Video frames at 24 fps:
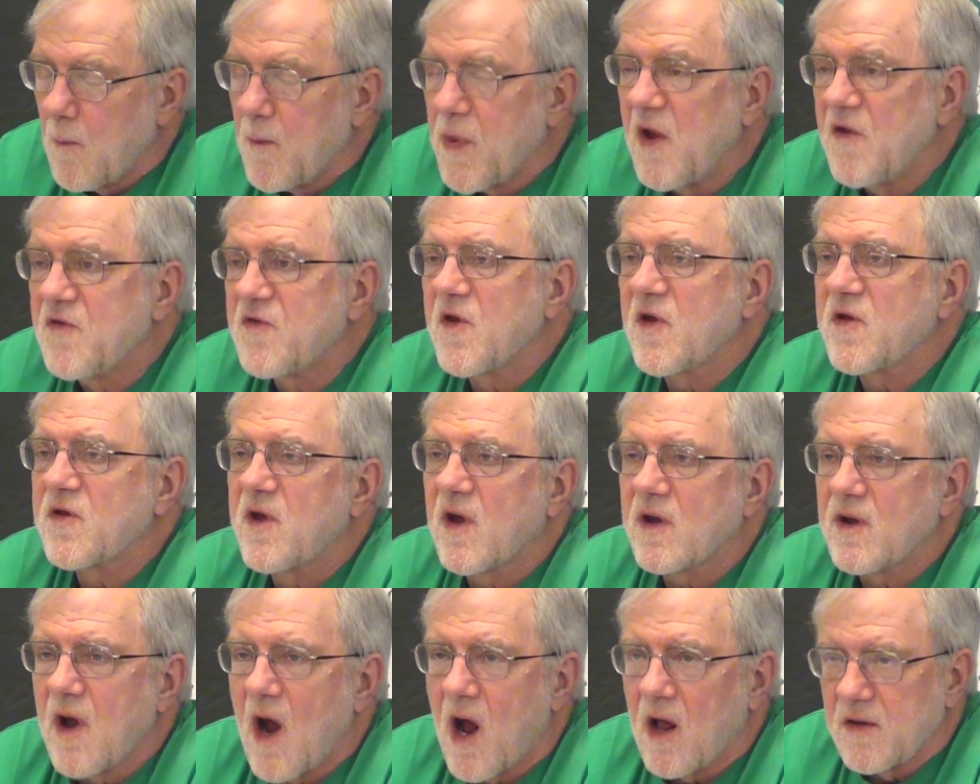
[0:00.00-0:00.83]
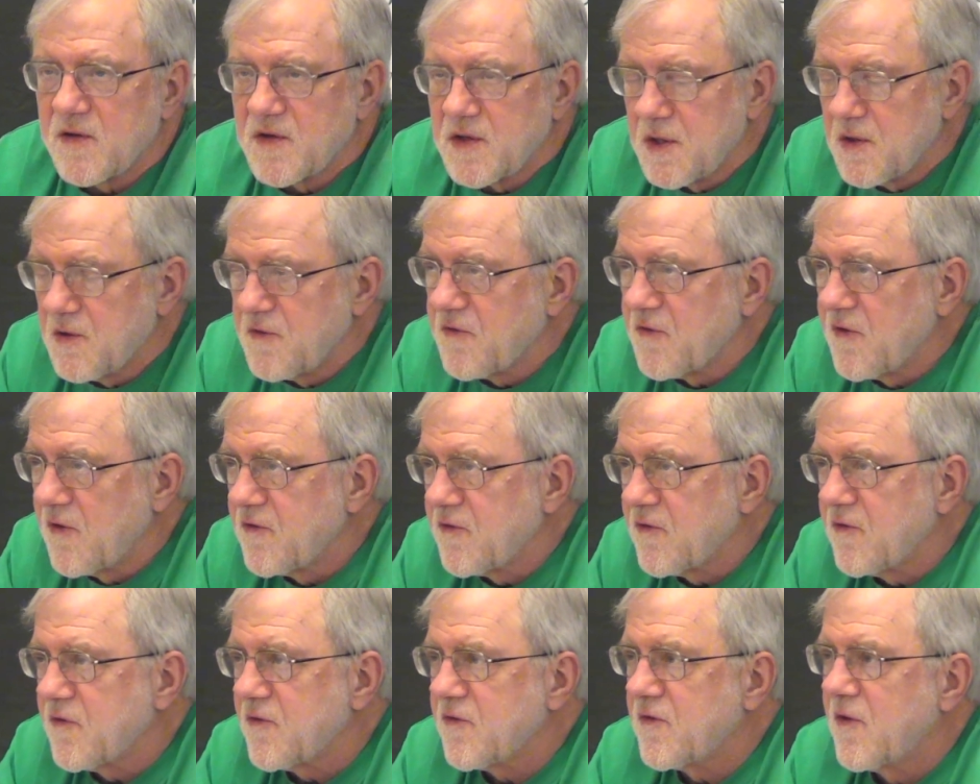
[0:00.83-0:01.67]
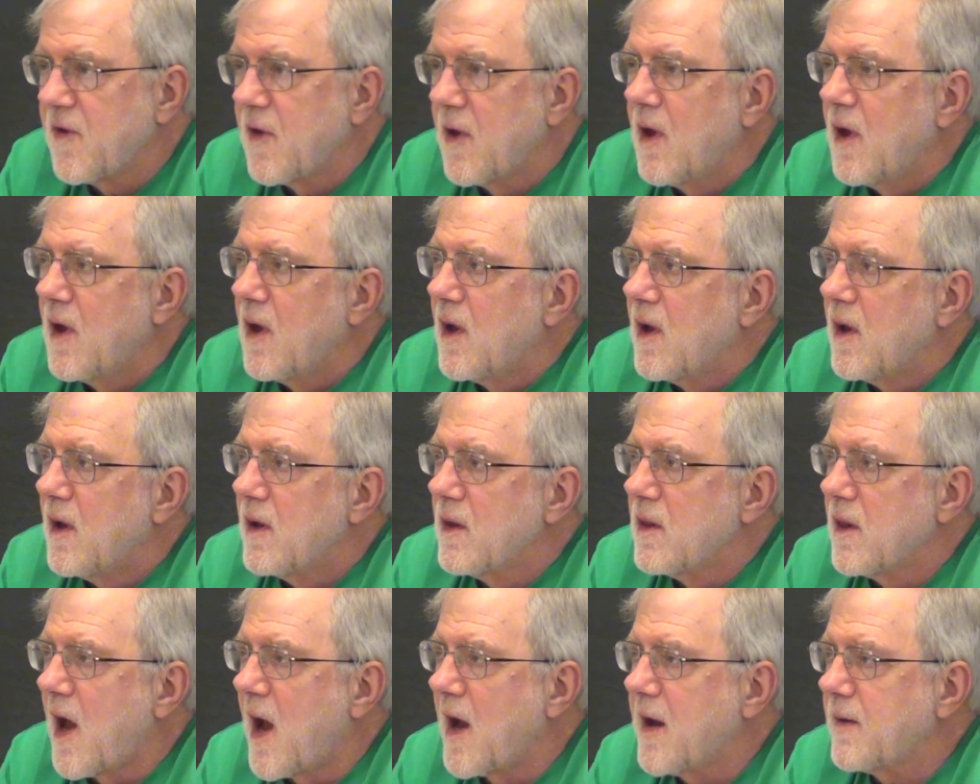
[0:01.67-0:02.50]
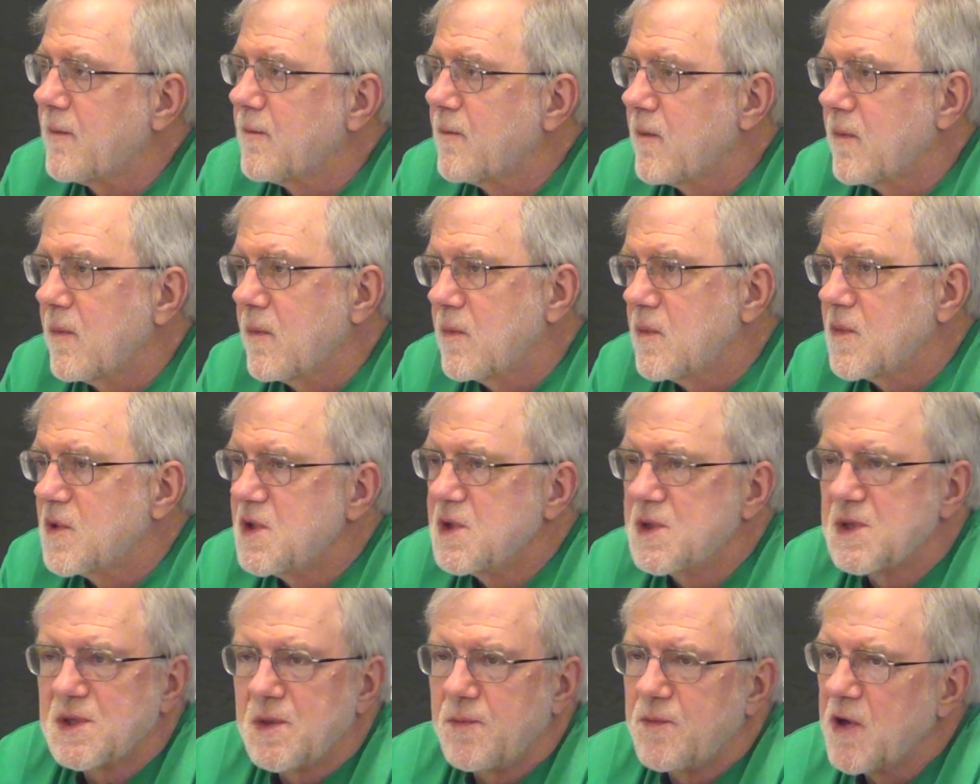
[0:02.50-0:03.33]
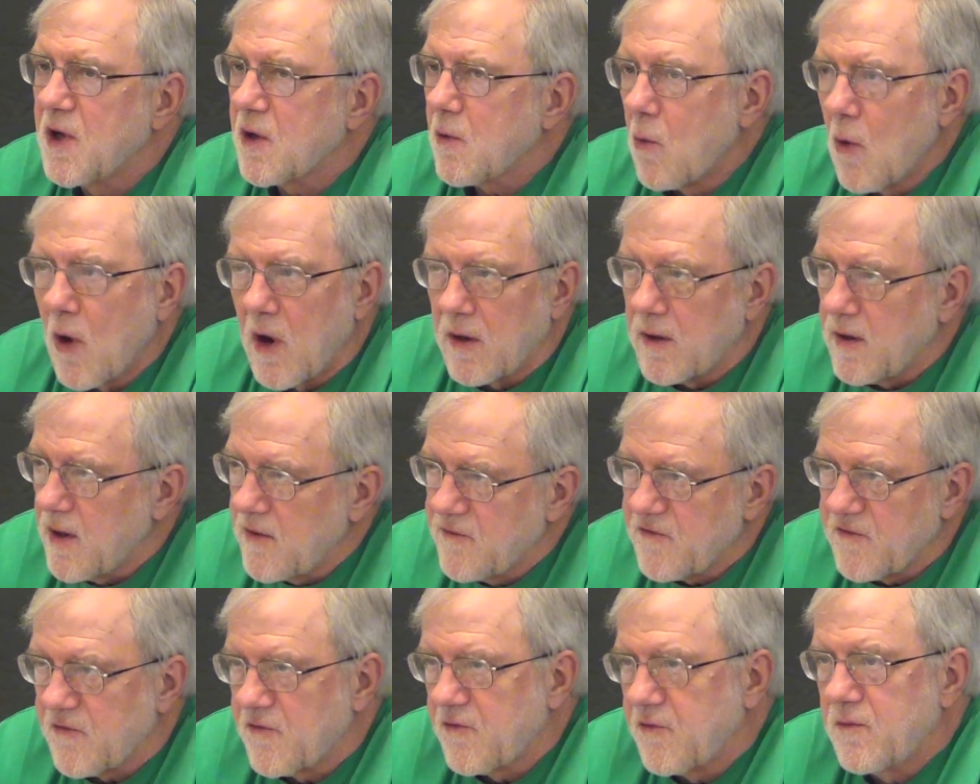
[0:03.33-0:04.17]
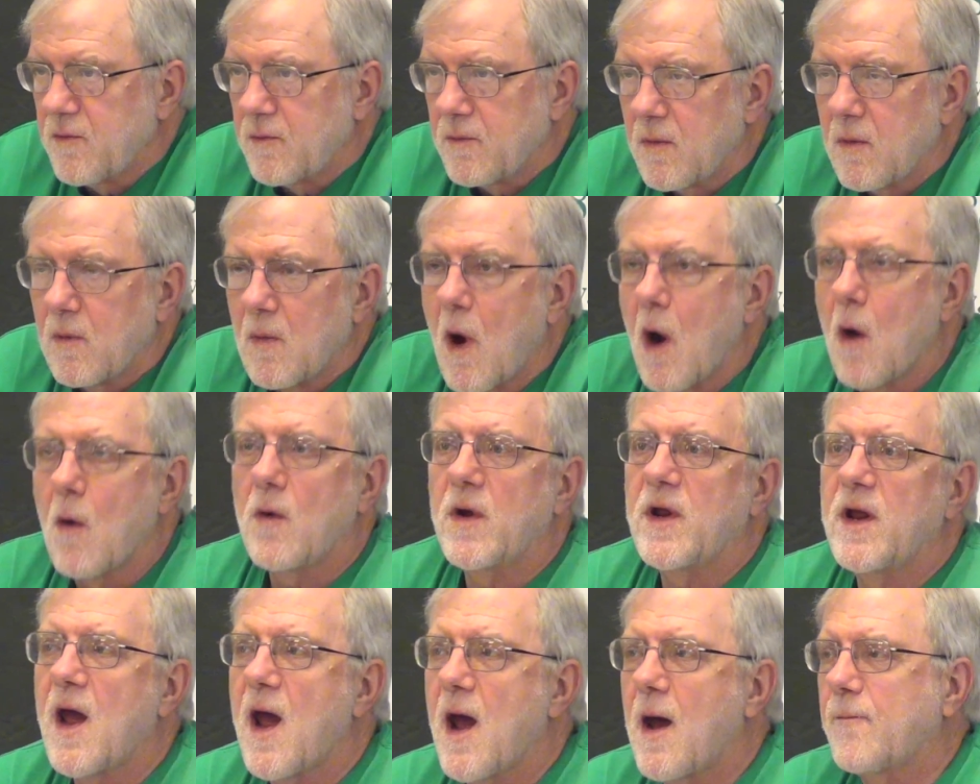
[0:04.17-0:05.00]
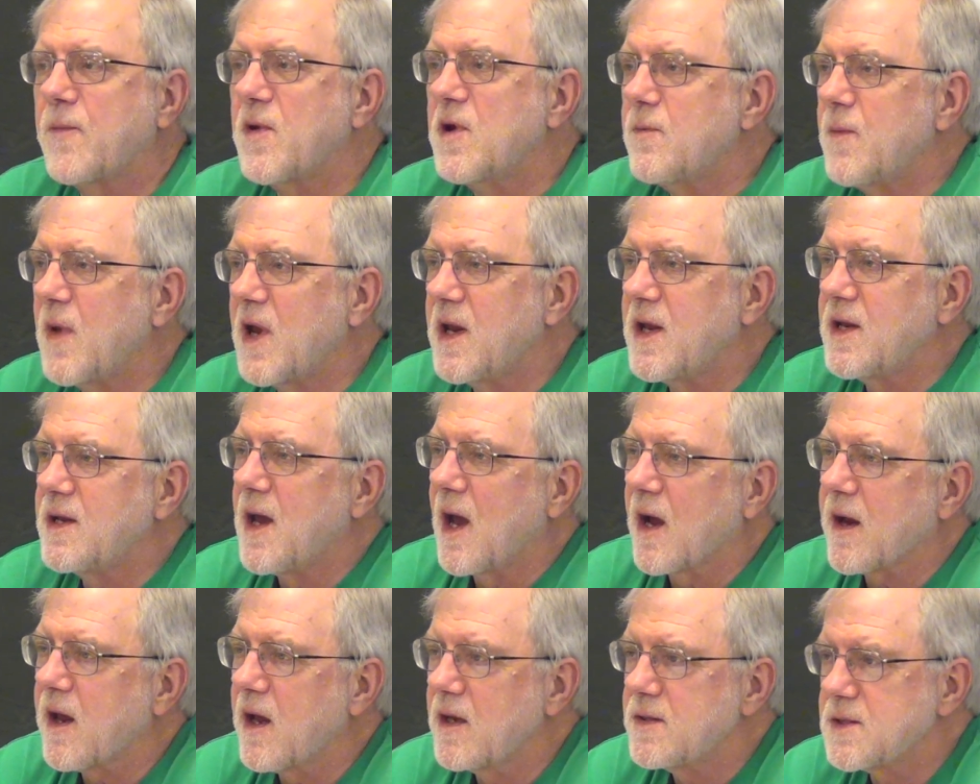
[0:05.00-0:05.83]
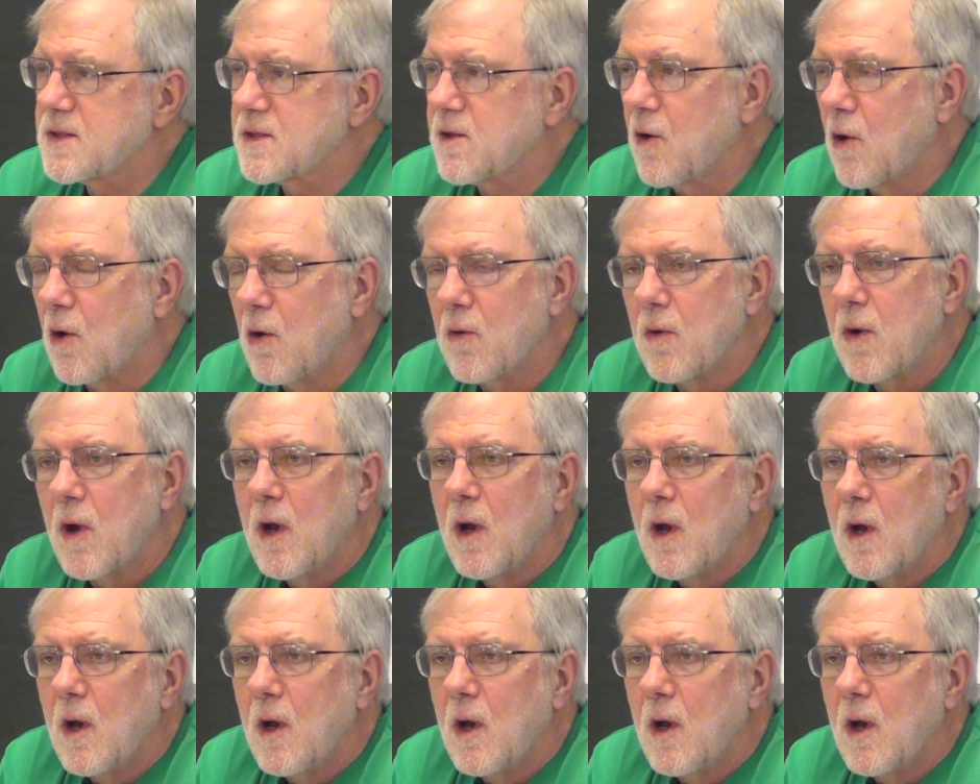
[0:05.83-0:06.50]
Basic technology decisions, like just to pick one that's already happened many decades ago,